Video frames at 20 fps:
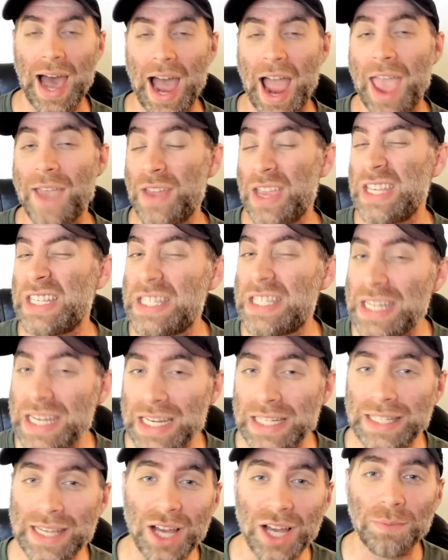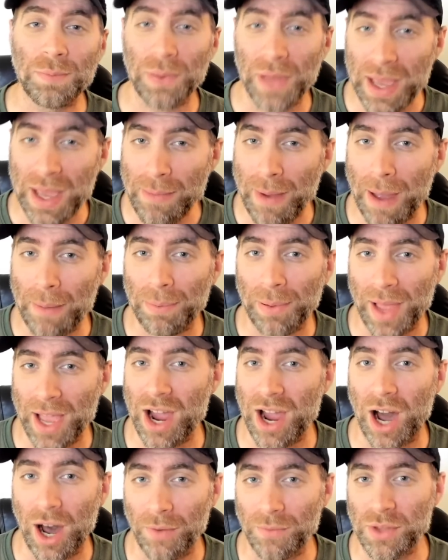I have a detailed
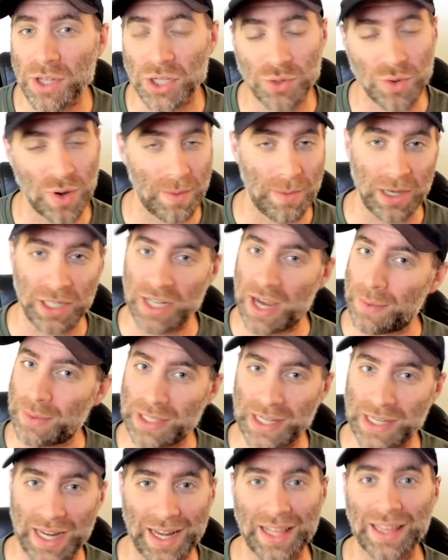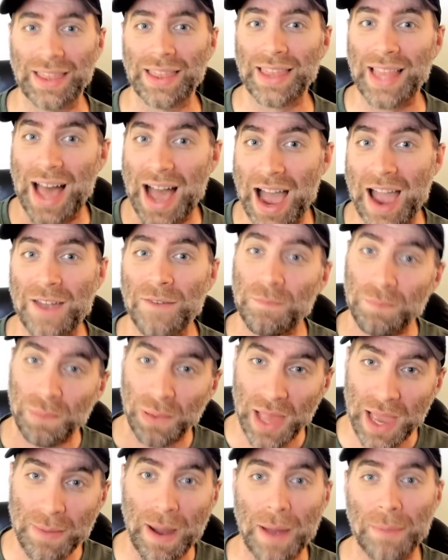play-by-play of the scrimmage. I was getting live
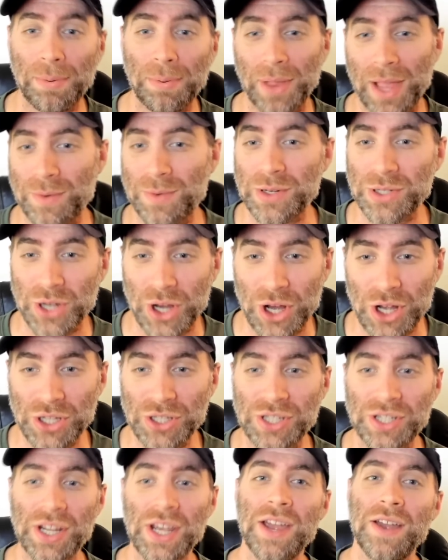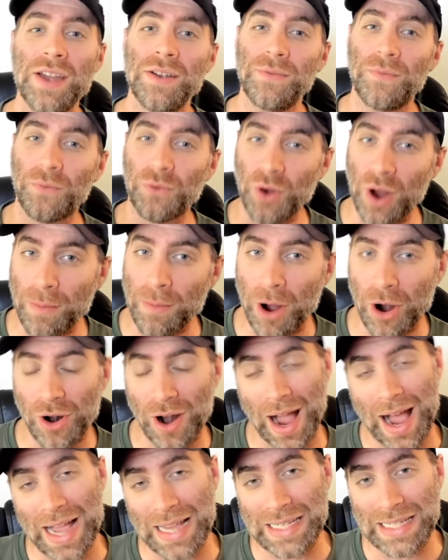play-by-play results from
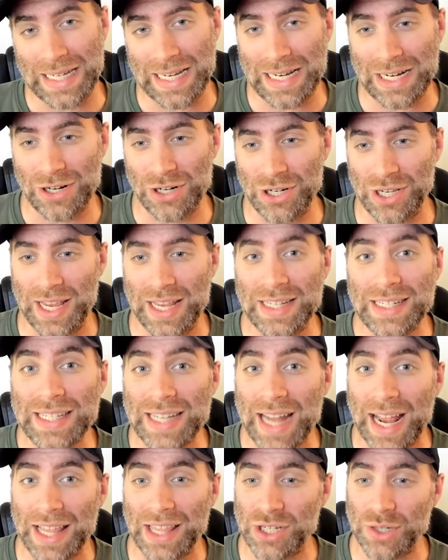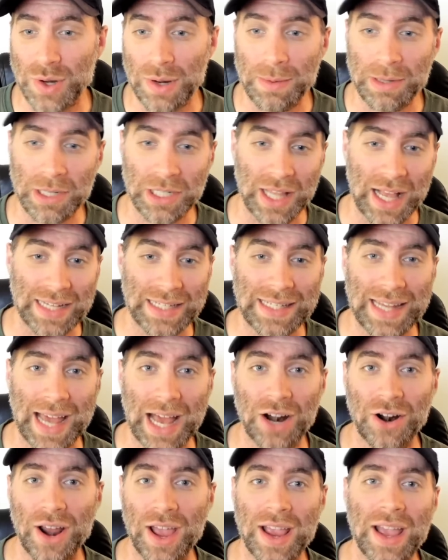our eyes and ears inside the scrimmage last
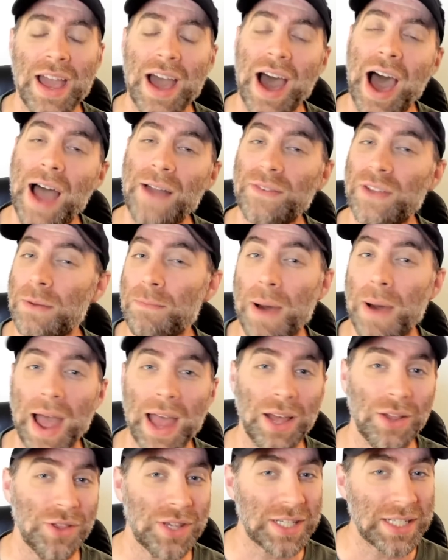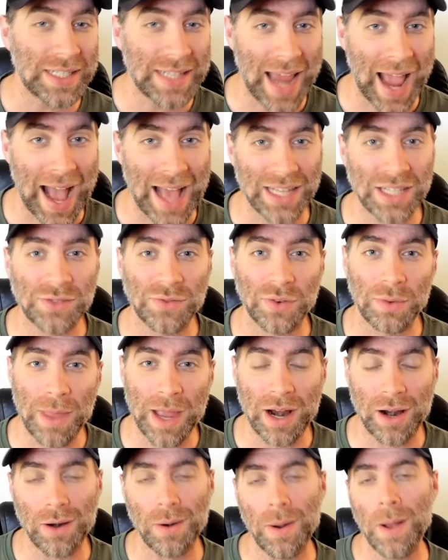Saturday. I've compiled the stats from
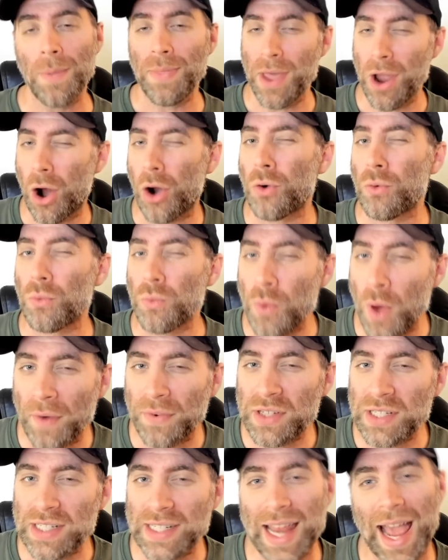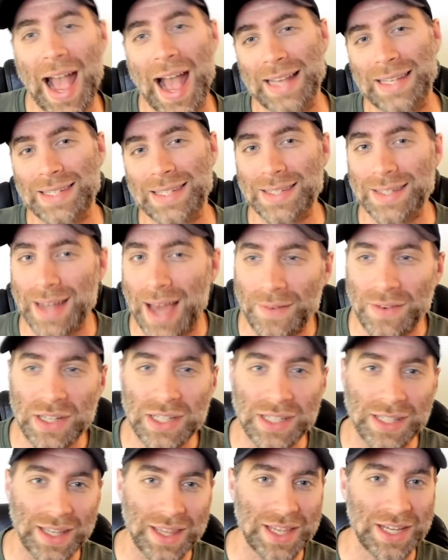there. They are rough stats.
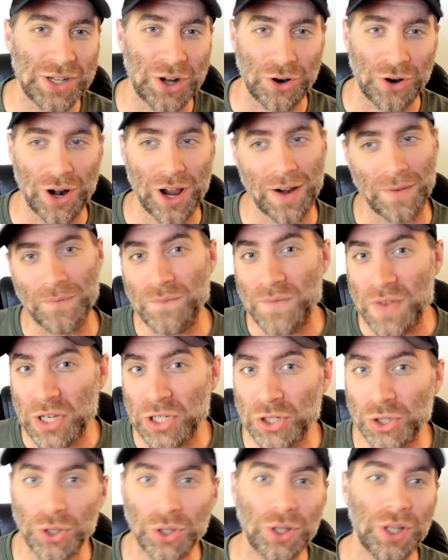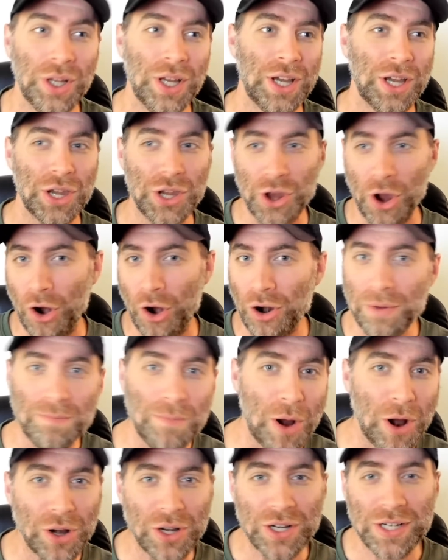Obviously, these are not official
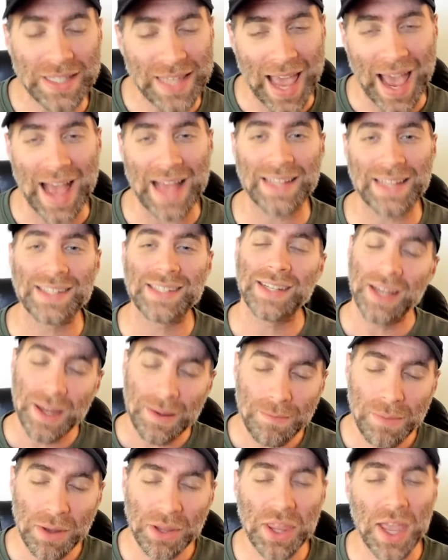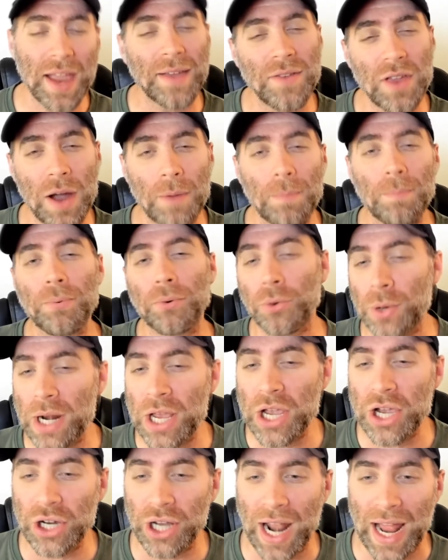yard mark stats, but they give you a
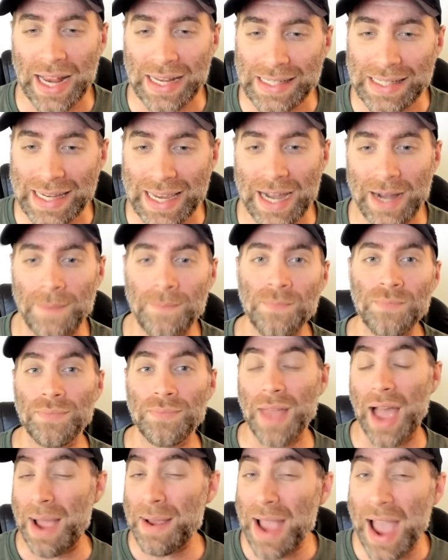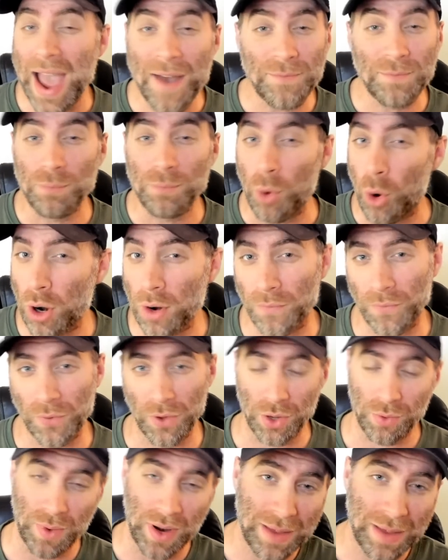pretty good idea. I have more
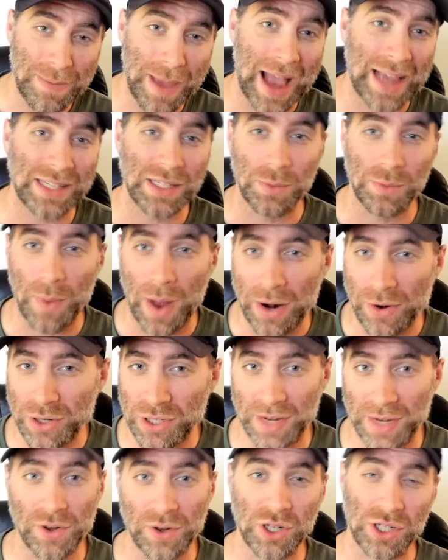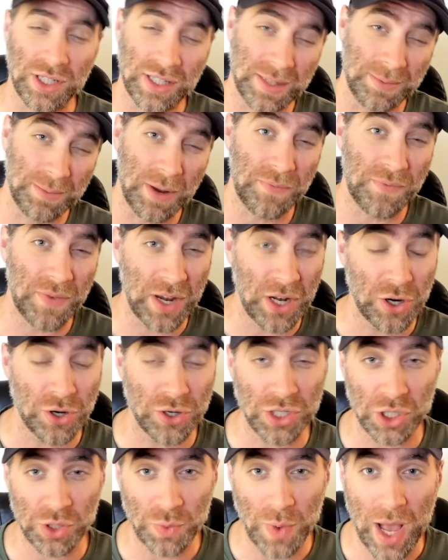for the running backs and wide receivers and some
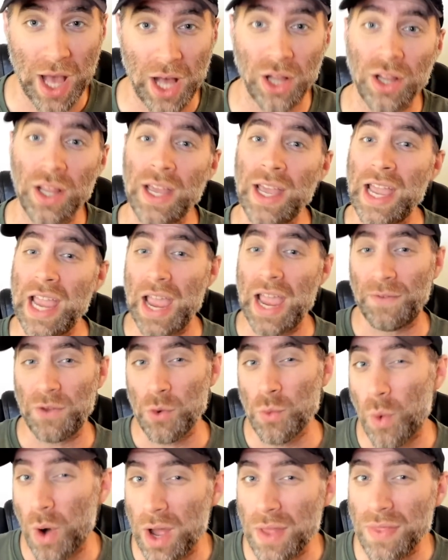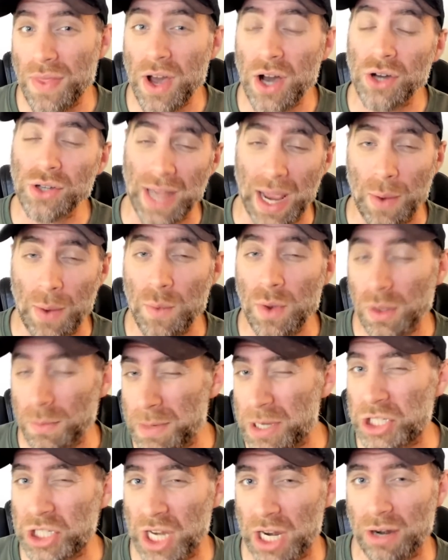defenders as well. If you want those, I will
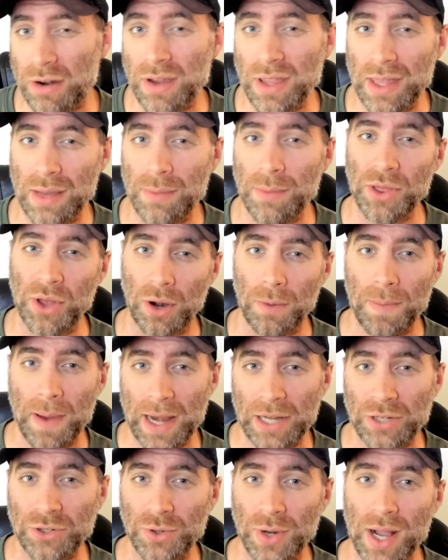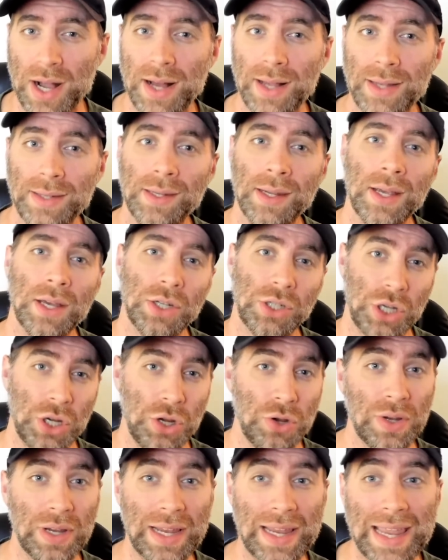be sharing them with our Patreons, so
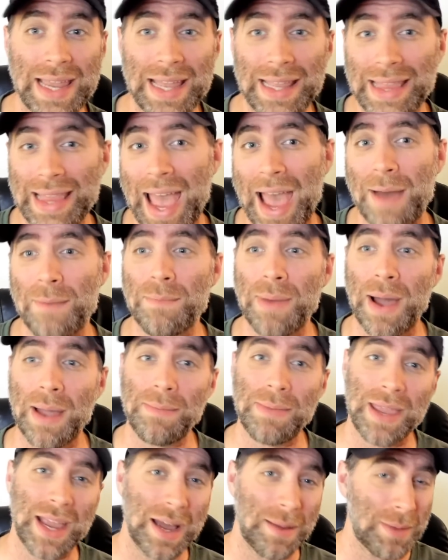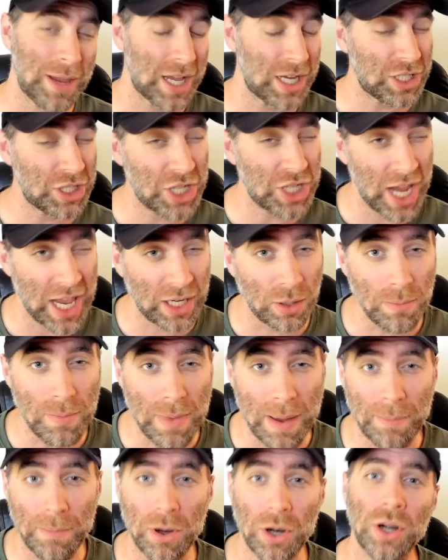you can get that by becoming a channel
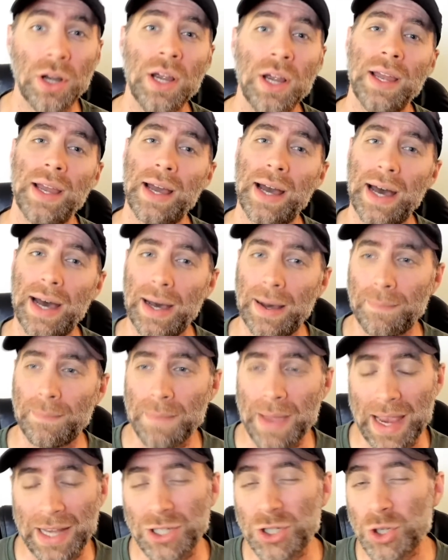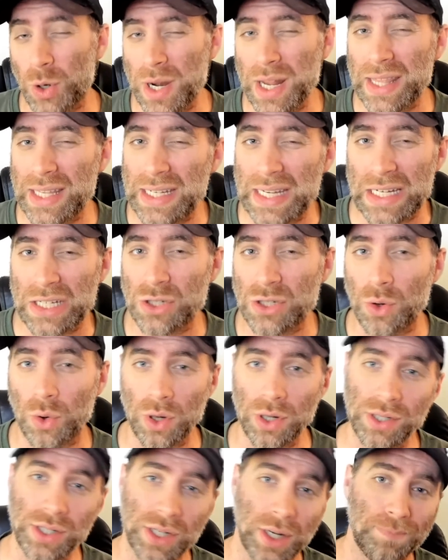member um, and joining the
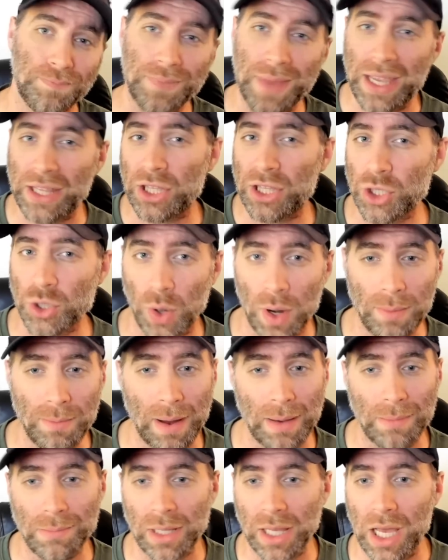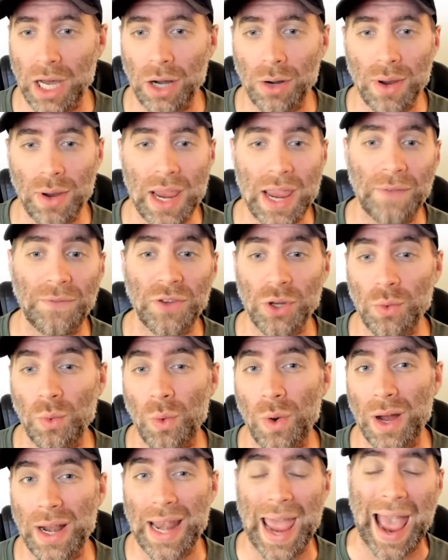Discord. So hit the join button below if you
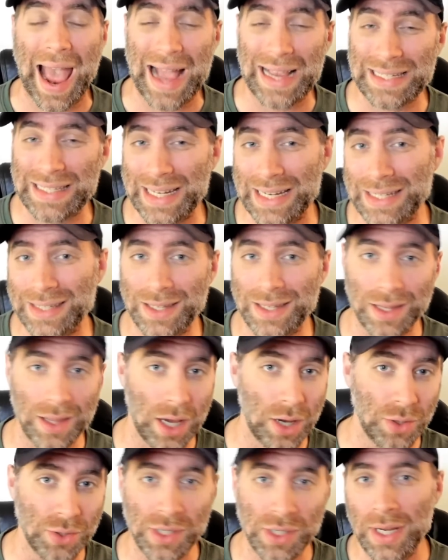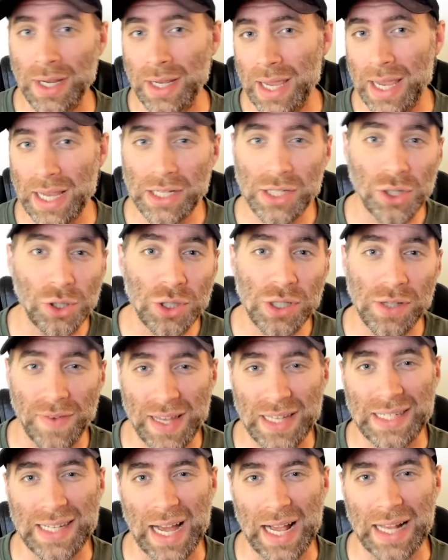want access to those exclusive
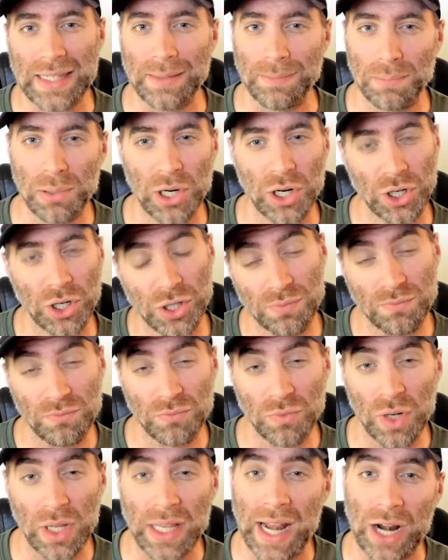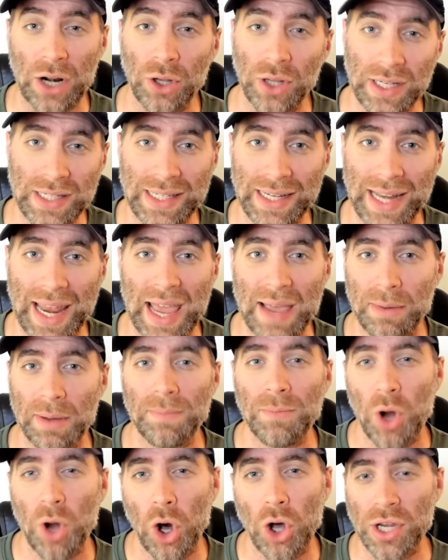insights and perks, really not only today,
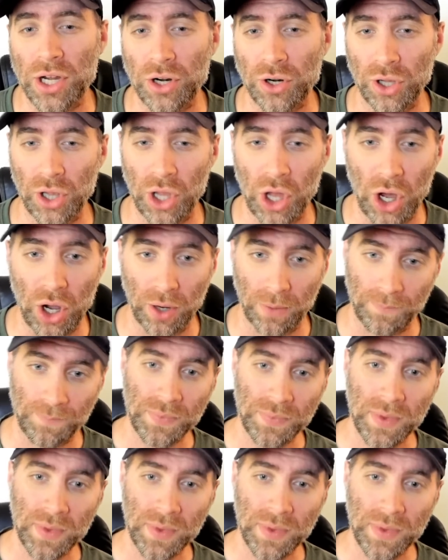but all year long.